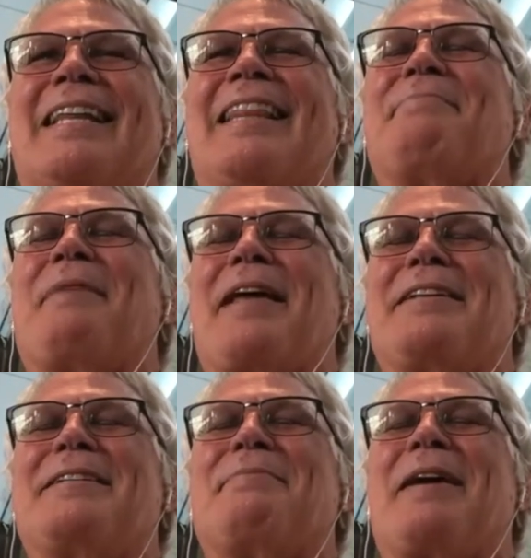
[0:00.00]
think
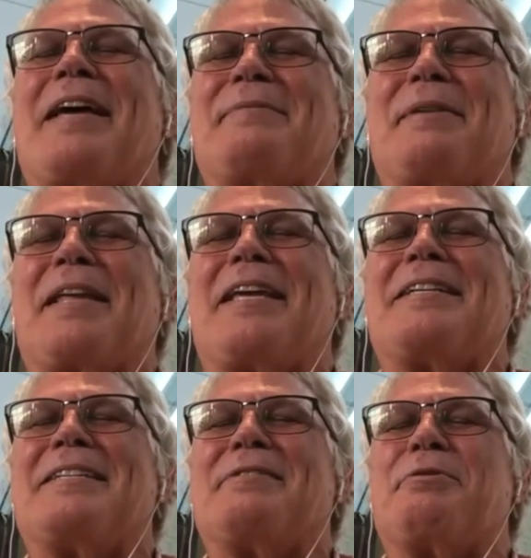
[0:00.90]
managing my
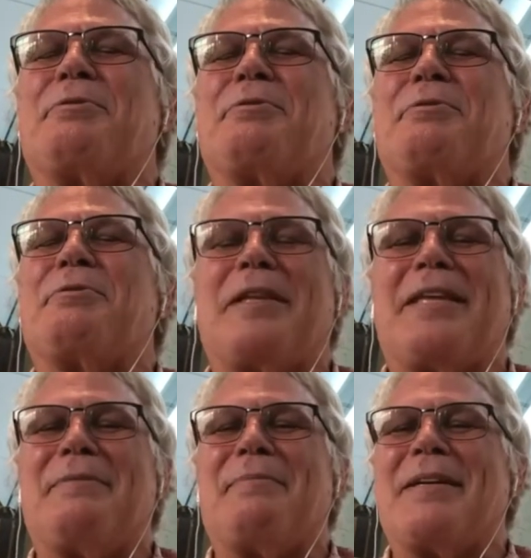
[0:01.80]
expectations is probably the
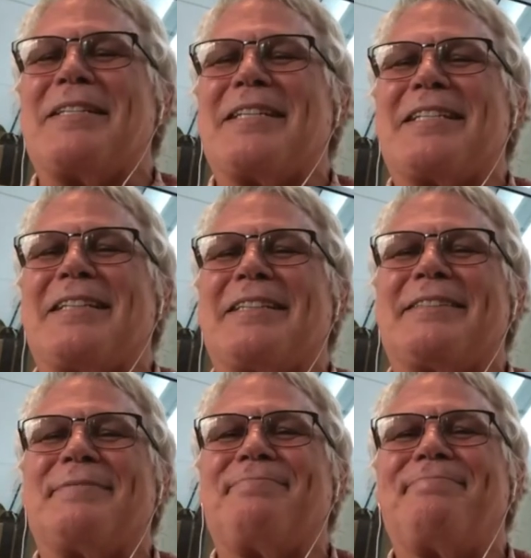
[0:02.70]
key to my success.